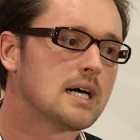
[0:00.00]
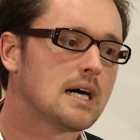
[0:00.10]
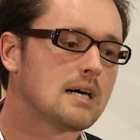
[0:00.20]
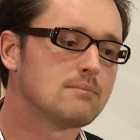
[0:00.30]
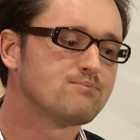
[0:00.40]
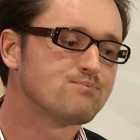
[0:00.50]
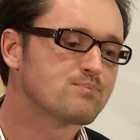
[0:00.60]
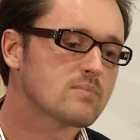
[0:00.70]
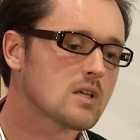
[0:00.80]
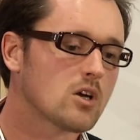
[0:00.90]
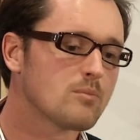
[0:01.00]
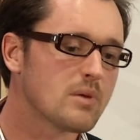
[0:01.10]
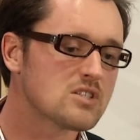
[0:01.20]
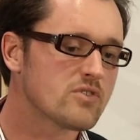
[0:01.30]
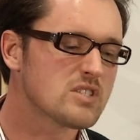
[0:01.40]
Um, you know,
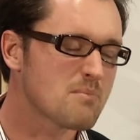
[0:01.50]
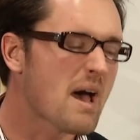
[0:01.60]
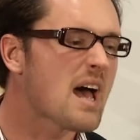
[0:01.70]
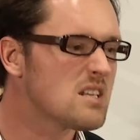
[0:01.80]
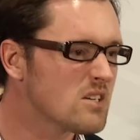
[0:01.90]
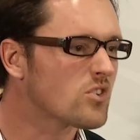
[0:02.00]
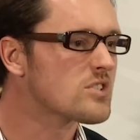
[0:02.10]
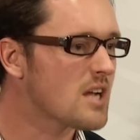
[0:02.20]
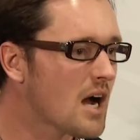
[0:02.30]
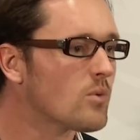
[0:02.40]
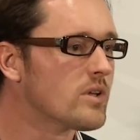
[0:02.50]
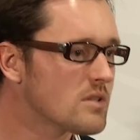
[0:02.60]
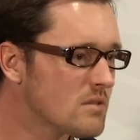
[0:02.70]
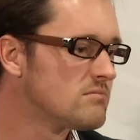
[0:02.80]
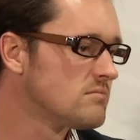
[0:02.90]
because if it's a bad deal to start
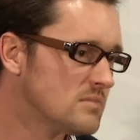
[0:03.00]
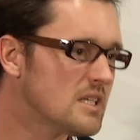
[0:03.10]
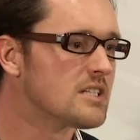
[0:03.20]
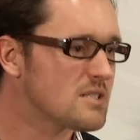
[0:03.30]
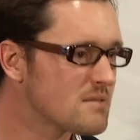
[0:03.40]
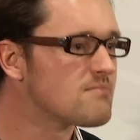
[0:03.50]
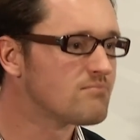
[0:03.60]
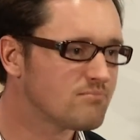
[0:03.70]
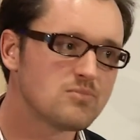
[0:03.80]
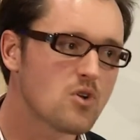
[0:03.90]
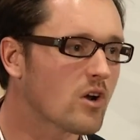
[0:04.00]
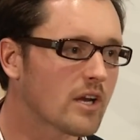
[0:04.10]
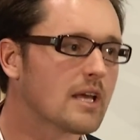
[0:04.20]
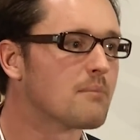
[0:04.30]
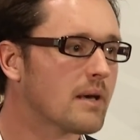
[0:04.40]
with, it's not
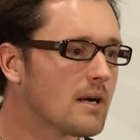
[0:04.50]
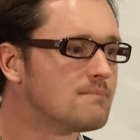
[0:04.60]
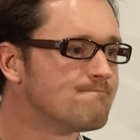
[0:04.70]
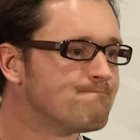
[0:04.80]
going to get better.